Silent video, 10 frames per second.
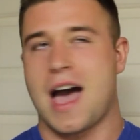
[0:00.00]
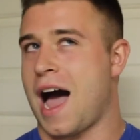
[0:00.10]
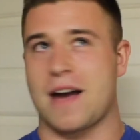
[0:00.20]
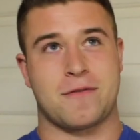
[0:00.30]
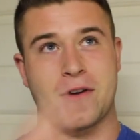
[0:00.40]

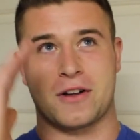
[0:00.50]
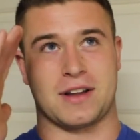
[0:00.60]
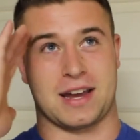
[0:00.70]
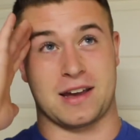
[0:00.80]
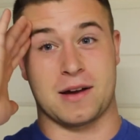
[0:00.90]
I felt
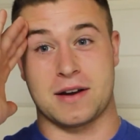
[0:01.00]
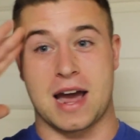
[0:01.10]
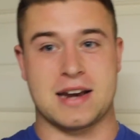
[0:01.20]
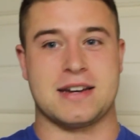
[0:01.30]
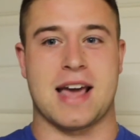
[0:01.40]
like
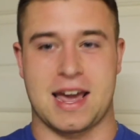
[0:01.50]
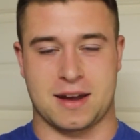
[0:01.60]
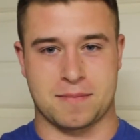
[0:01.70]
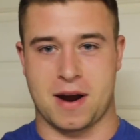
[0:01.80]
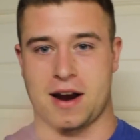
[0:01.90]
night and day
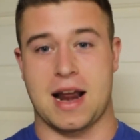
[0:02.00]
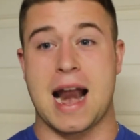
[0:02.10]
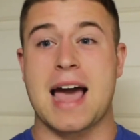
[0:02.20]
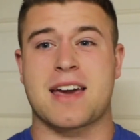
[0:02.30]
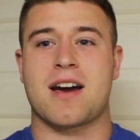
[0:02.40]
compared,
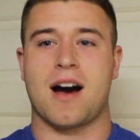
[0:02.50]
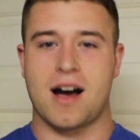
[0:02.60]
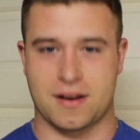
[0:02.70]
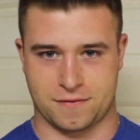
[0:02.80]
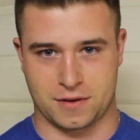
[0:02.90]
and I
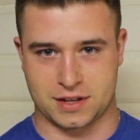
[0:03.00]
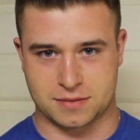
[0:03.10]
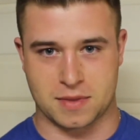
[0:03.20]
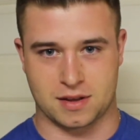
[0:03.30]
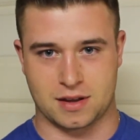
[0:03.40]
cut for
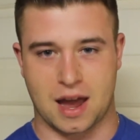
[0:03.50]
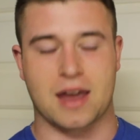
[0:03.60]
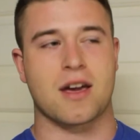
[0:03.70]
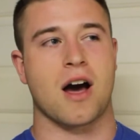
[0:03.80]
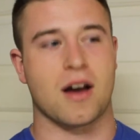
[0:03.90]
this meet. I
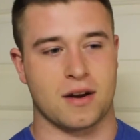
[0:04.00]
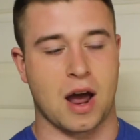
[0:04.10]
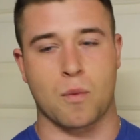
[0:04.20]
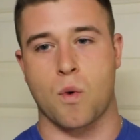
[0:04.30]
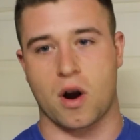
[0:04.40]

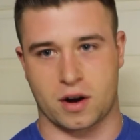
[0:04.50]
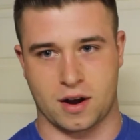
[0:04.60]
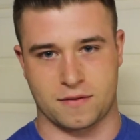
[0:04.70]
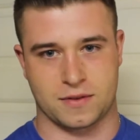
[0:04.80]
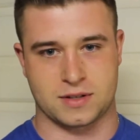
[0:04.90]
water
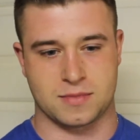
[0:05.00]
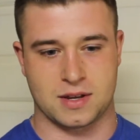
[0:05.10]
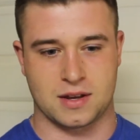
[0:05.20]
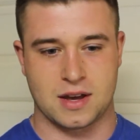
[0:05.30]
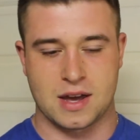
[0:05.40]
cut for this
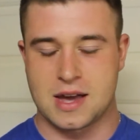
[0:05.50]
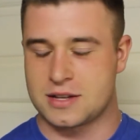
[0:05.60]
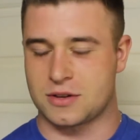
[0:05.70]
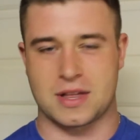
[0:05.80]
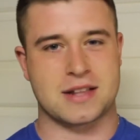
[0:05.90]
meet.
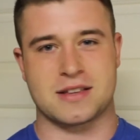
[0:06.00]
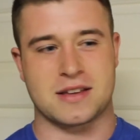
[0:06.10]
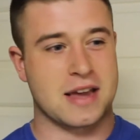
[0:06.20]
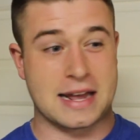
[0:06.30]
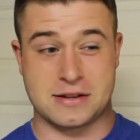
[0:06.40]
So that
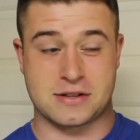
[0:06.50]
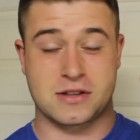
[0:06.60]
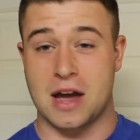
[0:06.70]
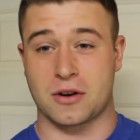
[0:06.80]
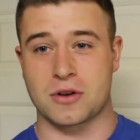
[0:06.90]
it
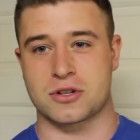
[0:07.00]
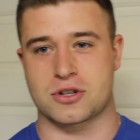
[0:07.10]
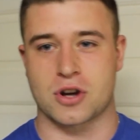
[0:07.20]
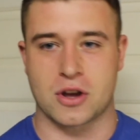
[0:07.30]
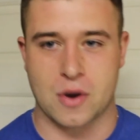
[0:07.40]
goes to
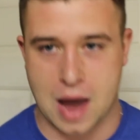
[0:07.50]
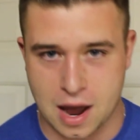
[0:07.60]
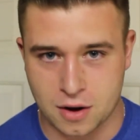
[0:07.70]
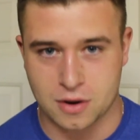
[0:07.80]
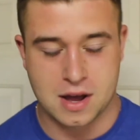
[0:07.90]
show you
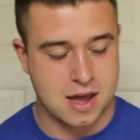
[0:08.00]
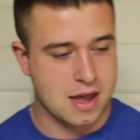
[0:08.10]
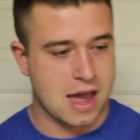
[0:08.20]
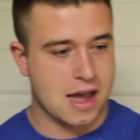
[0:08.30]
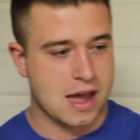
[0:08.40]
how
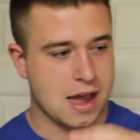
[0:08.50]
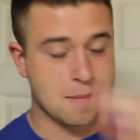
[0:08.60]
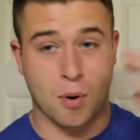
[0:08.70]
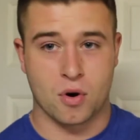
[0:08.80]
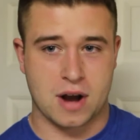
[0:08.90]

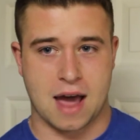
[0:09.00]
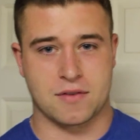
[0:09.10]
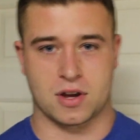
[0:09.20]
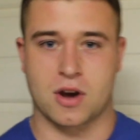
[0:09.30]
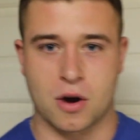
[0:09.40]
important
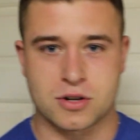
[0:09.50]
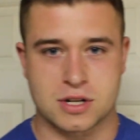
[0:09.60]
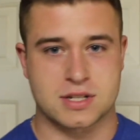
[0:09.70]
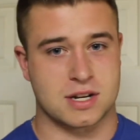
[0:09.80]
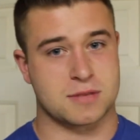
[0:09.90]
having a coach
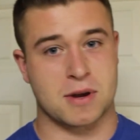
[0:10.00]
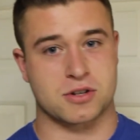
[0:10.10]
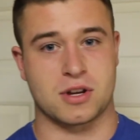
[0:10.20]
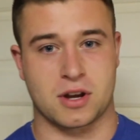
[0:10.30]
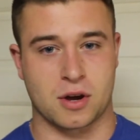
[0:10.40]
is, and
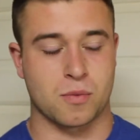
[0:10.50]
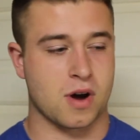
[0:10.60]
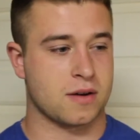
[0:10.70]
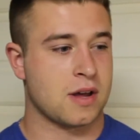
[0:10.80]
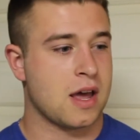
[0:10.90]
especially a good
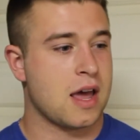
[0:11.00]
one.